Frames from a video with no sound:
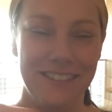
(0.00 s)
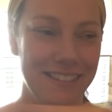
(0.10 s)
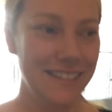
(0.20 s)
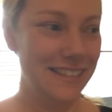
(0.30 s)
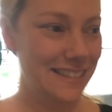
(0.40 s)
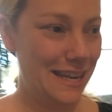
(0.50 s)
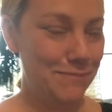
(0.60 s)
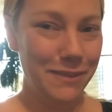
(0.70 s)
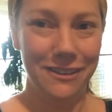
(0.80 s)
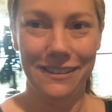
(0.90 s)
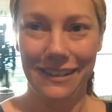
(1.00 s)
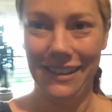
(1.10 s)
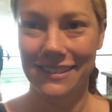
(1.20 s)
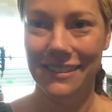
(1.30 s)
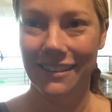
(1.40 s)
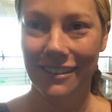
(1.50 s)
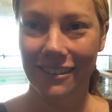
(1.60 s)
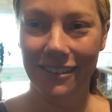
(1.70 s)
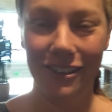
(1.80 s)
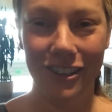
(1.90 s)
is in the same building as the
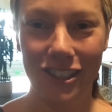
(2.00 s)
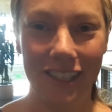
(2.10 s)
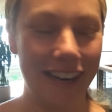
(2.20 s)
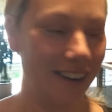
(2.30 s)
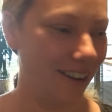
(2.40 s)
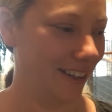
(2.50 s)
urgent care